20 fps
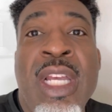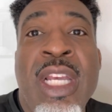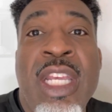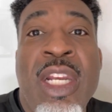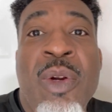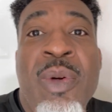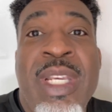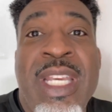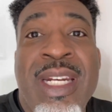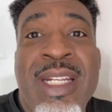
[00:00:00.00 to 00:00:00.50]
you
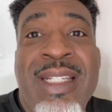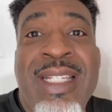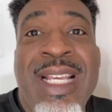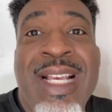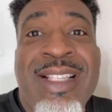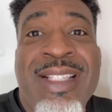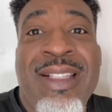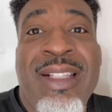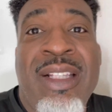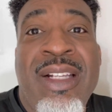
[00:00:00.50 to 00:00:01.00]
know, get a
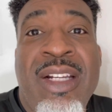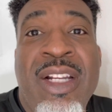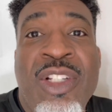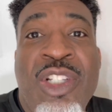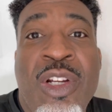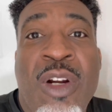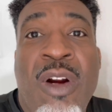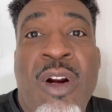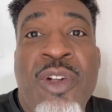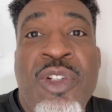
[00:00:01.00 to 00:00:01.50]
Tesla and
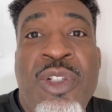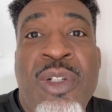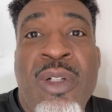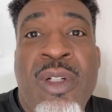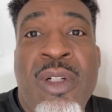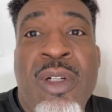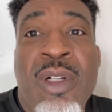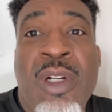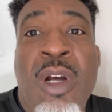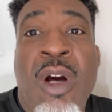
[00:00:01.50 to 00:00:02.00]
charge
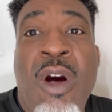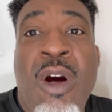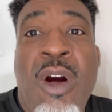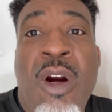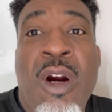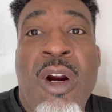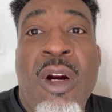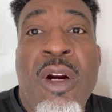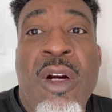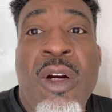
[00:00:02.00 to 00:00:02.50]
your
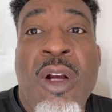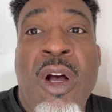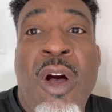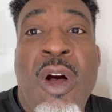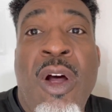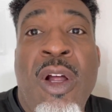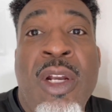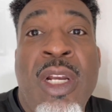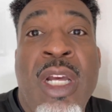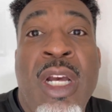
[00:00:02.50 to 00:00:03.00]
car
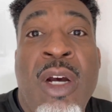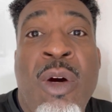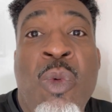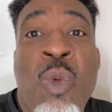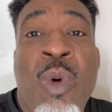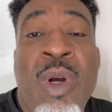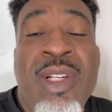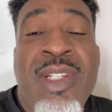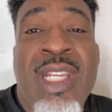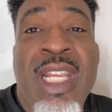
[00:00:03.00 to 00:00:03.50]
on uh,
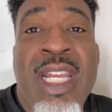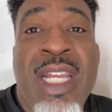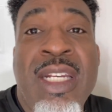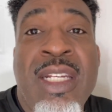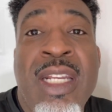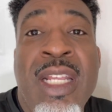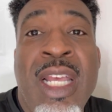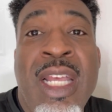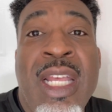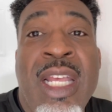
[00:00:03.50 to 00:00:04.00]
110
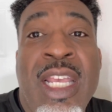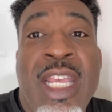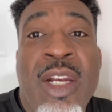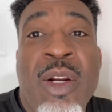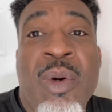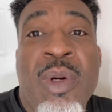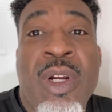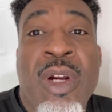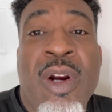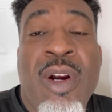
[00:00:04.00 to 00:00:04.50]
you know,
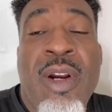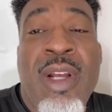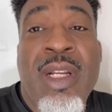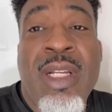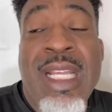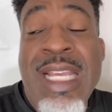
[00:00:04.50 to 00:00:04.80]
current?